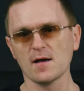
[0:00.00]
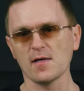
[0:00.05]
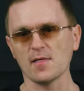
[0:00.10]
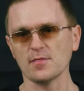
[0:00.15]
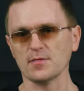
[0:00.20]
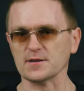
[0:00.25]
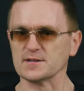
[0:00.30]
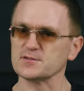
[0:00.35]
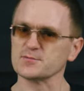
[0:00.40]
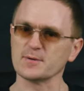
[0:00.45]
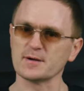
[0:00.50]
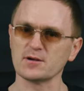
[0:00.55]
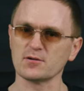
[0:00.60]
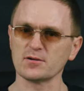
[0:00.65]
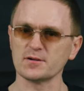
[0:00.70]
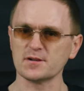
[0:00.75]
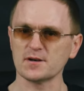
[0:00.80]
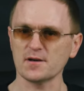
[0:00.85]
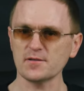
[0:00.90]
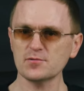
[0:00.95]
This way or
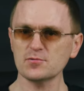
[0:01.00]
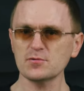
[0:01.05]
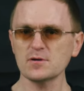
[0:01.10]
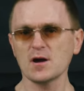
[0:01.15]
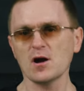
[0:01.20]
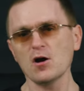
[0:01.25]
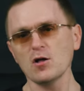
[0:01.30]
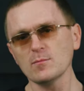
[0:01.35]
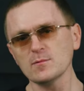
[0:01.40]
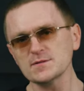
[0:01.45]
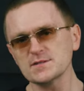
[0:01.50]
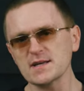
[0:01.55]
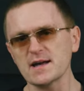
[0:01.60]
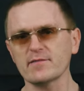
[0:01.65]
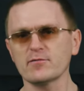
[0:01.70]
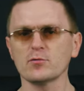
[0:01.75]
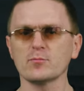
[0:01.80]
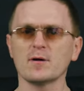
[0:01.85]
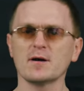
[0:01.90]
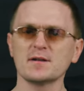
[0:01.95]
another, almost
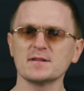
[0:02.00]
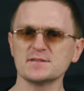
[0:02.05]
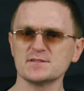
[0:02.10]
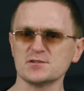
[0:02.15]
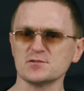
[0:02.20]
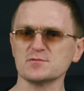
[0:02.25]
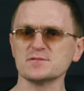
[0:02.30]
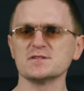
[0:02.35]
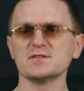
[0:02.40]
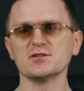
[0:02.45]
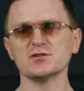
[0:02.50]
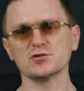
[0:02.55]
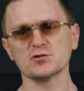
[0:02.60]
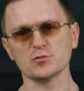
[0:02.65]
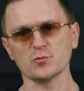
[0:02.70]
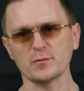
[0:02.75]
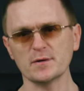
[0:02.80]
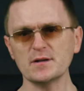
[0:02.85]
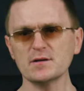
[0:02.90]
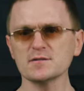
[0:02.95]
everyone is using
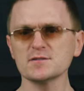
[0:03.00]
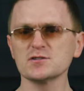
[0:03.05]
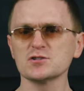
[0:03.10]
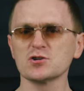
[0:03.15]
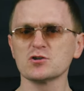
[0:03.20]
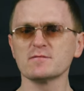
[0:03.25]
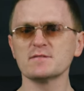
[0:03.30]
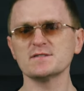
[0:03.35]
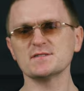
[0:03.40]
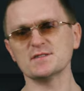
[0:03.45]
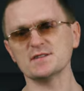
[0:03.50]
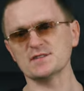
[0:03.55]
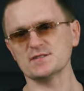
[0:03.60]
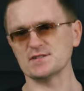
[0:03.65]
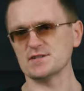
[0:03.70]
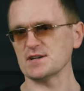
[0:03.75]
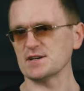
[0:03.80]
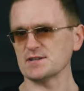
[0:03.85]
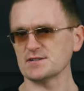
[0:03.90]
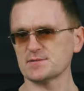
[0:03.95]
YouTube video service these
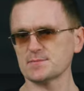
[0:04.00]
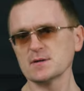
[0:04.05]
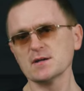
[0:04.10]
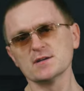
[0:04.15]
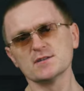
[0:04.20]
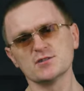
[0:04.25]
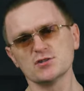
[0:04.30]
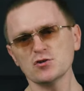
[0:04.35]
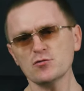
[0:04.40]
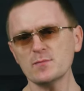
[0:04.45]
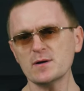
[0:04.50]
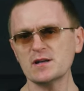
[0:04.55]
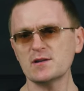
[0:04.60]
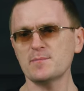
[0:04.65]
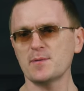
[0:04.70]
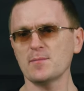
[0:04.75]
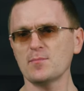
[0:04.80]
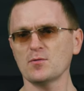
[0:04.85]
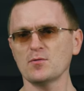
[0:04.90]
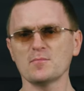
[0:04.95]
days, so many
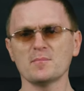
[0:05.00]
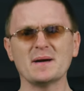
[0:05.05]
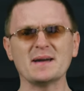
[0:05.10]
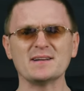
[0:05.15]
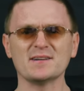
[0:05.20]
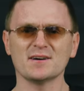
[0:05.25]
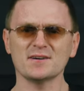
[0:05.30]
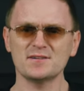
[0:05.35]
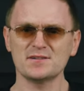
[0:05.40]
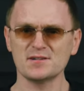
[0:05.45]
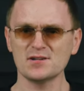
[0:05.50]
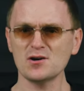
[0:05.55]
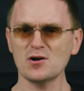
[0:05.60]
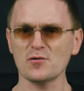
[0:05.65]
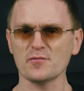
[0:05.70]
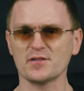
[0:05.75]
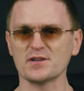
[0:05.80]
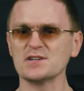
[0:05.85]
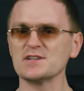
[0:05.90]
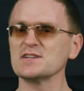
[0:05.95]
people may not
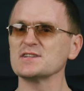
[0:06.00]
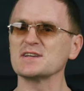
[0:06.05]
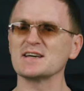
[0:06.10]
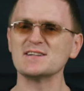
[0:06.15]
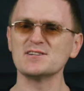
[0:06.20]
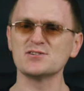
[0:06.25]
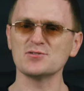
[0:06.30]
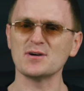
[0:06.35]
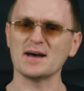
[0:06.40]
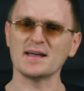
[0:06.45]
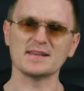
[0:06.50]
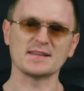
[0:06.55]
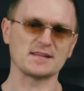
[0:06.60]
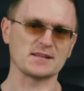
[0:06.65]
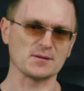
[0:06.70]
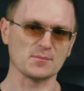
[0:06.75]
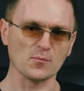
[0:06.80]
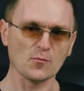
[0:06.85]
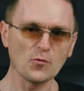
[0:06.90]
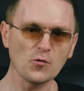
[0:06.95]
know that it can do a
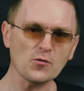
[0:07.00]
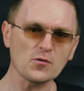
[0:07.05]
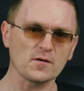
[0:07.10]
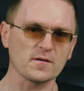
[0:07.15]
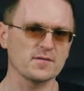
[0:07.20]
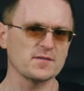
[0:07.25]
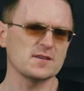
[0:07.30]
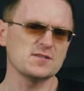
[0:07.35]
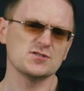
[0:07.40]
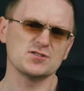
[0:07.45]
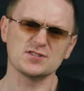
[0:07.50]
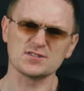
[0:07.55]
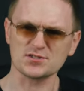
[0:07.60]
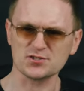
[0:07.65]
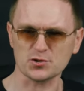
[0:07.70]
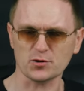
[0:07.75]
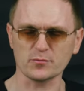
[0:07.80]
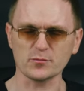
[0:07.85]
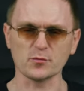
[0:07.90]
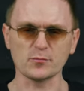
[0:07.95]
little more than just
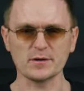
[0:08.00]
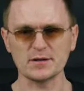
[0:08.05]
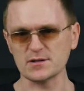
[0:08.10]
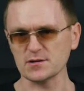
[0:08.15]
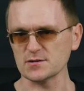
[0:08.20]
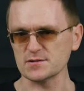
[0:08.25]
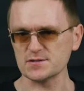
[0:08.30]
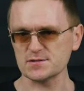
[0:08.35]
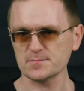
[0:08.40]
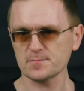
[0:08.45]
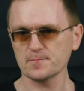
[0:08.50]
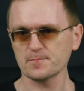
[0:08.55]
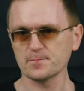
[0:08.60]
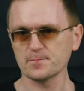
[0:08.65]
show you videos.